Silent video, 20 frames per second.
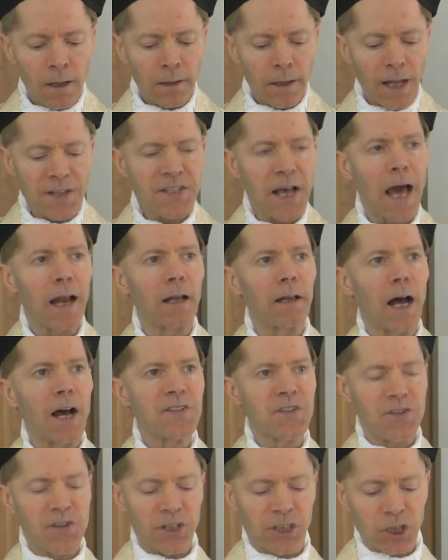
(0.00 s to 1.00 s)
Let's
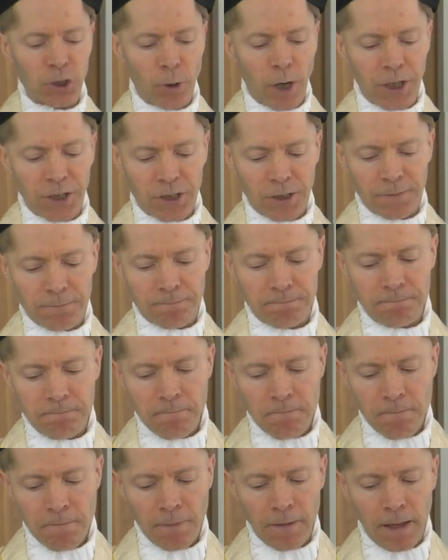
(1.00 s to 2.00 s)
analyze the situation.
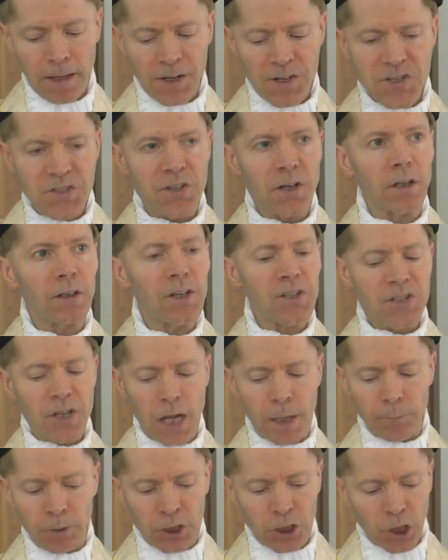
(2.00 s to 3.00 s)
It is still the
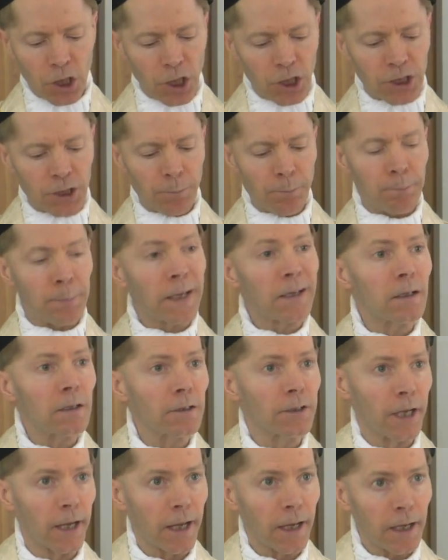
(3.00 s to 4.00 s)
same church
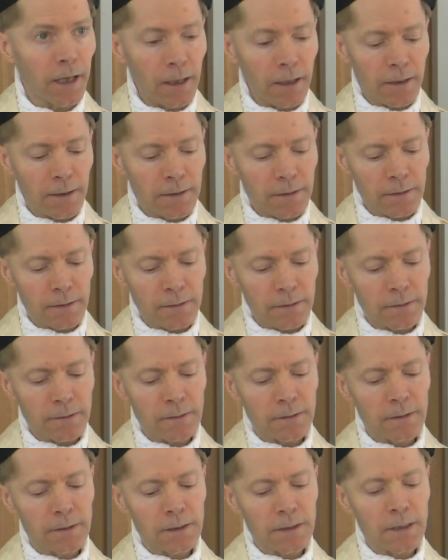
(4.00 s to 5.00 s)
building,
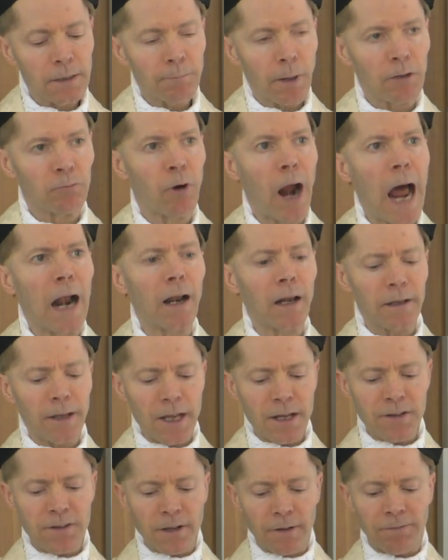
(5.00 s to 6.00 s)
but
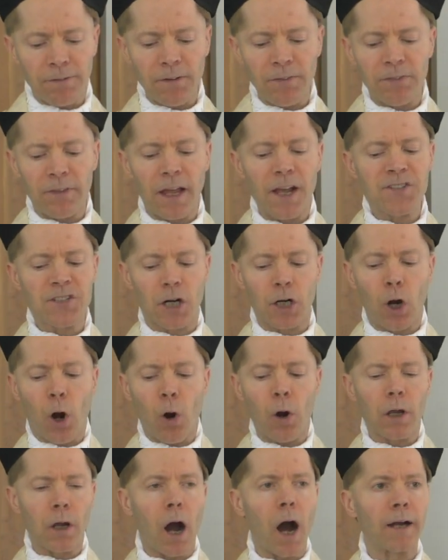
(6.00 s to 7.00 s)
radically different things are
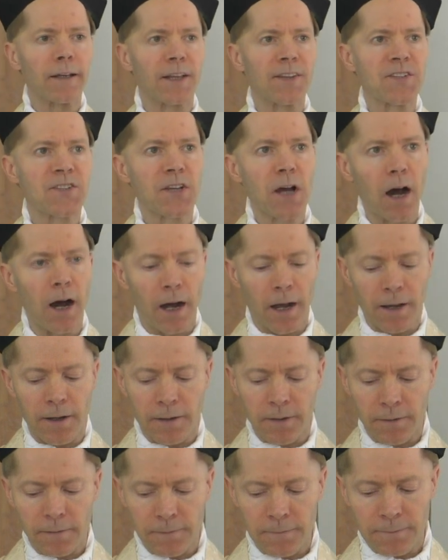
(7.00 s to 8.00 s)
going on
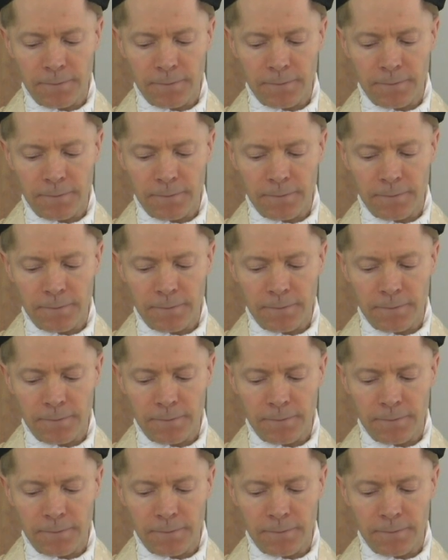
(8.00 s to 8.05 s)
inside.